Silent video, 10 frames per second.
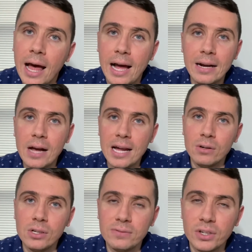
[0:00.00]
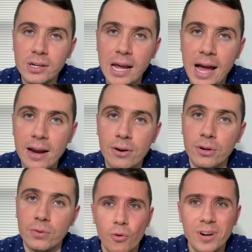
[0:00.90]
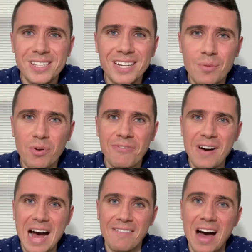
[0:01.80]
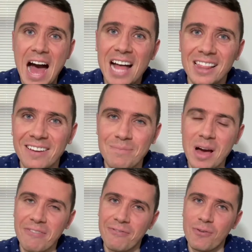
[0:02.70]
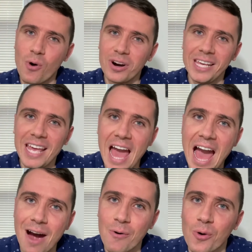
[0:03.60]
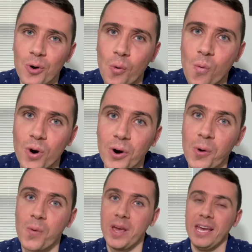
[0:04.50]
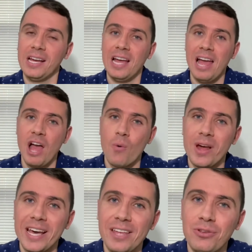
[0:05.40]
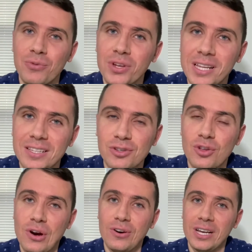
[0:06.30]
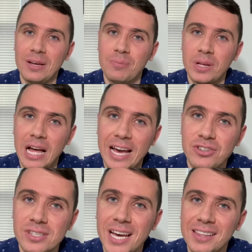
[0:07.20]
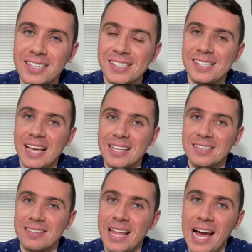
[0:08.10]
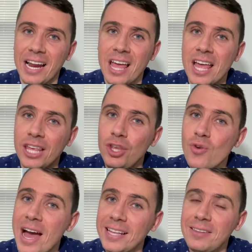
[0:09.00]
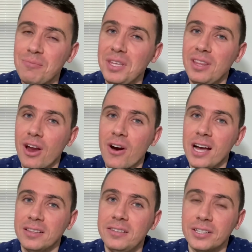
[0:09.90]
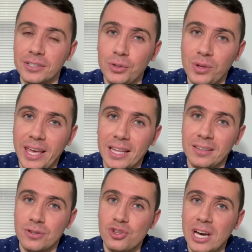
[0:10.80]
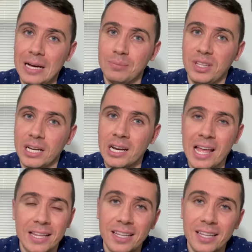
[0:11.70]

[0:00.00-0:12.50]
I don't know if they're gonna hire you. Reason number five, I love my 40-hour work week. When I interviewed at the startup, I just got the sense that you had to be there until you get the job done.